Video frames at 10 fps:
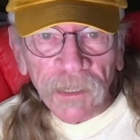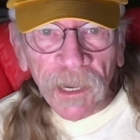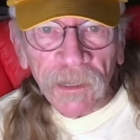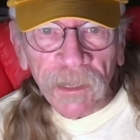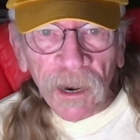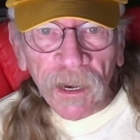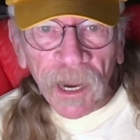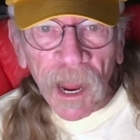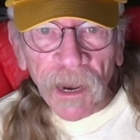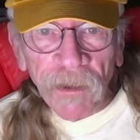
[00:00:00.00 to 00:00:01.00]
get their
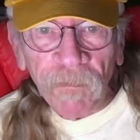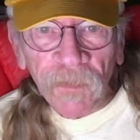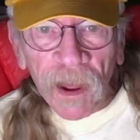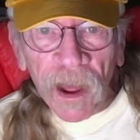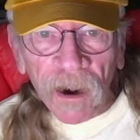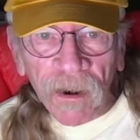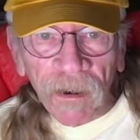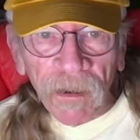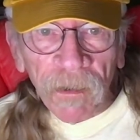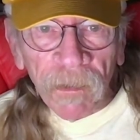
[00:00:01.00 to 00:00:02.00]
cannon
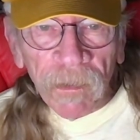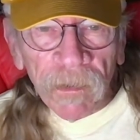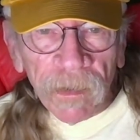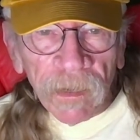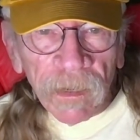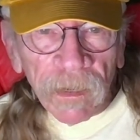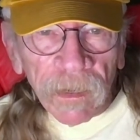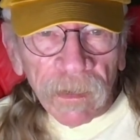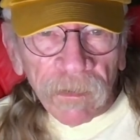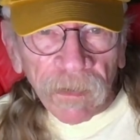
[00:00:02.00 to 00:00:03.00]
fodder?
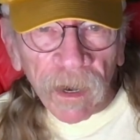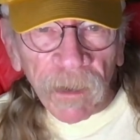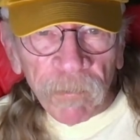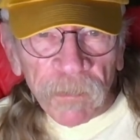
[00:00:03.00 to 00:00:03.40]
Trump